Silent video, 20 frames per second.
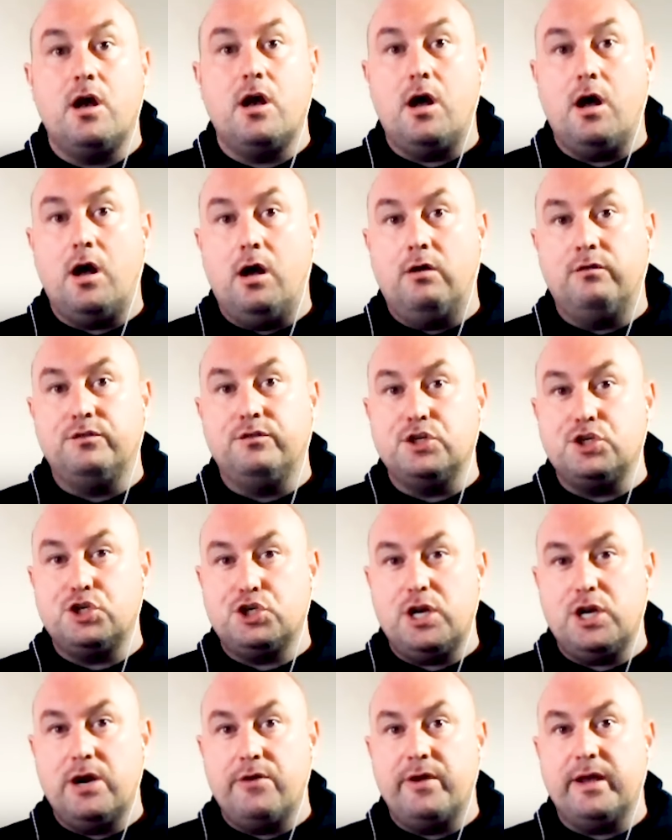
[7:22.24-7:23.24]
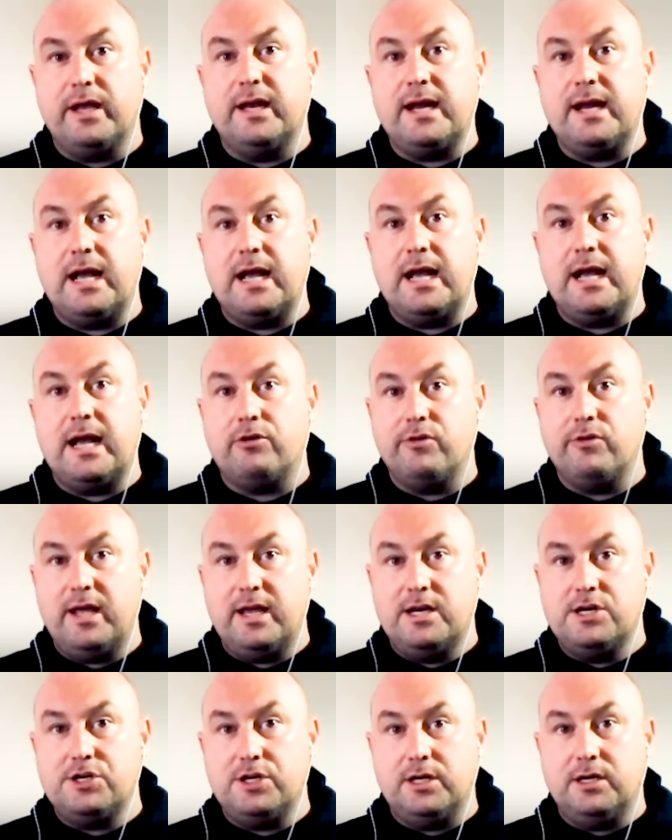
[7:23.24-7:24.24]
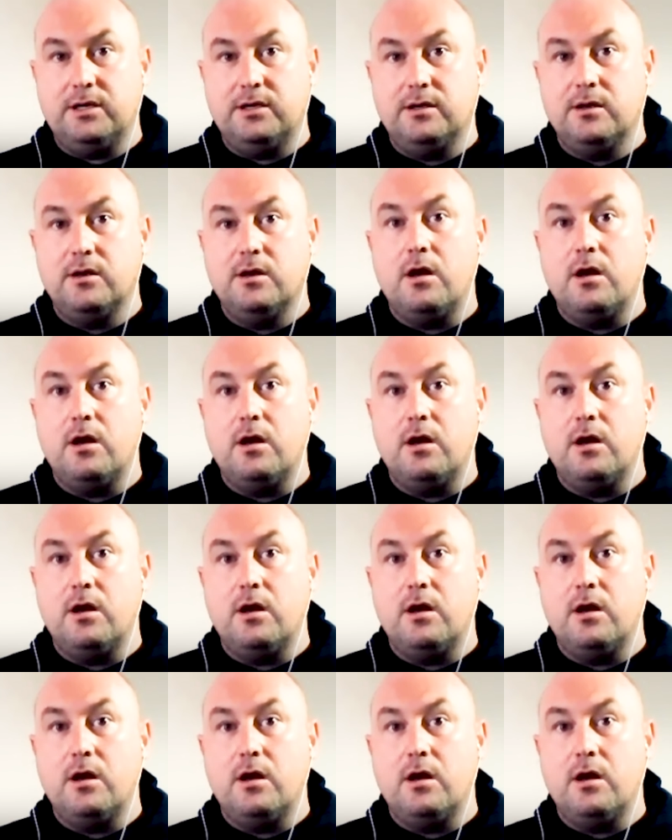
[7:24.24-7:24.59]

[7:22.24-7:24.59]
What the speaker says: of the sharing and aggregating